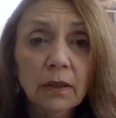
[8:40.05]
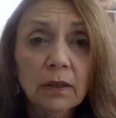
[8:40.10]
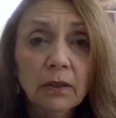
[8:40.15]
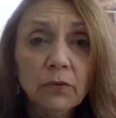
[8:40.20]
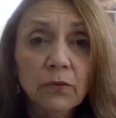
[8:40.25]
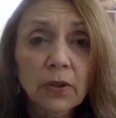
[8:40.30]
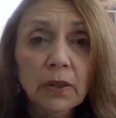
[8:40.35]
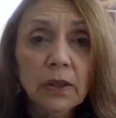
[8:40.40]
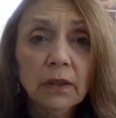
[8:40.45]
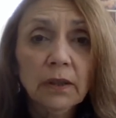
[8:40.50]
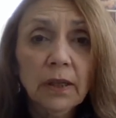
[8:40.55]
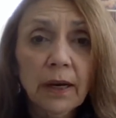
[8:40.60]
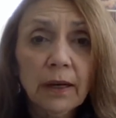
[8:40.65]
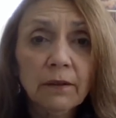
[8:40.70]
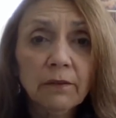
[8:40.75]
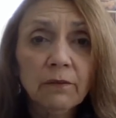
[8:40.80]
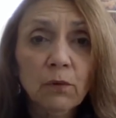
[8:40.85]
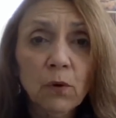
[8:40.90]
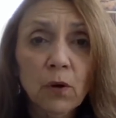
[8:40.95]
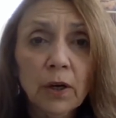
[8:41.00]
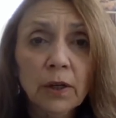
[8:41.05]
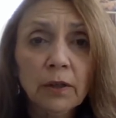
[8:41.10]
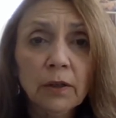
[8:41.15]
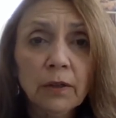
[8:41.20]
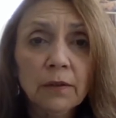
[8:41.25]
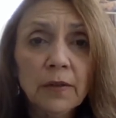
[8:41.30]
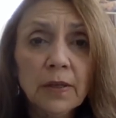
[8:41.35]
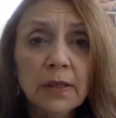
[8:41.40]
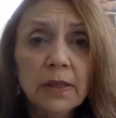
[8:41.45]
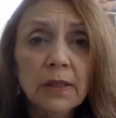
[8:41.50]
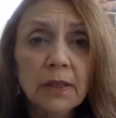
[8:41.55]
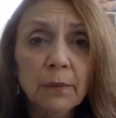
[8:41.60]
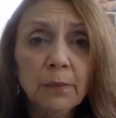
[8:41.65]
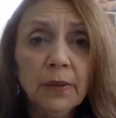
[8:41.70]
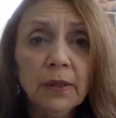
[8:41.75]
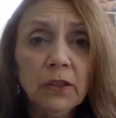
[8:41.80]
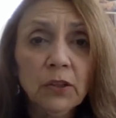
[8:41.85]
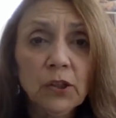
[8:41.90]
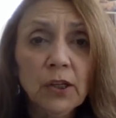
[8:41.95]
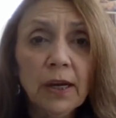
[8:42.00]
Drink a lot of water. This is a
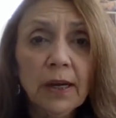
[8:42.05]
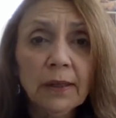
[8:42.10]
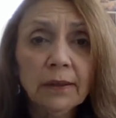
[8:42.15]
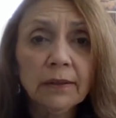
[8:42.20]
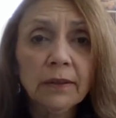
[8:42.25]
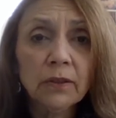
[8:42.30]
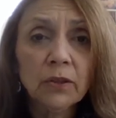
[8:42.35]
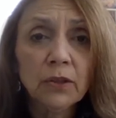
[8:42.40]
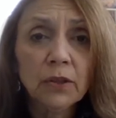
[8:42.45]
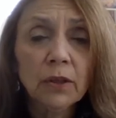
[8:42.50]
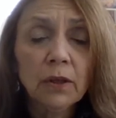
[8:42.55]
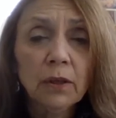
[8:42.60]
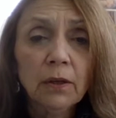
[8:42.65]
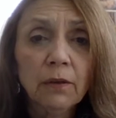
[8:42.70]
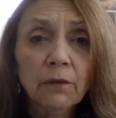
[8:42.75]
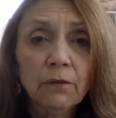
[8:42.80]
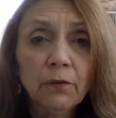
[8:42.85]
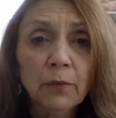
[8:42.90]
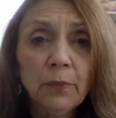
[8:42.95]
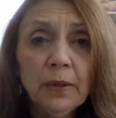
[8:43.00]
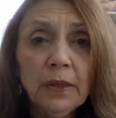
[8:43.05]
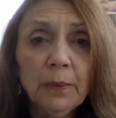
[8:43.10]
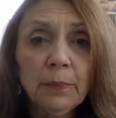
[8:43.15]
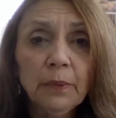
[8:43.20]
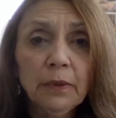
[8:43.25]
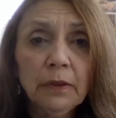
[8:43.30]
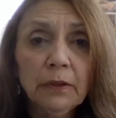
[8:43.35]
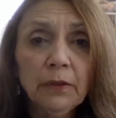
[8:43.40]
big challenge for people.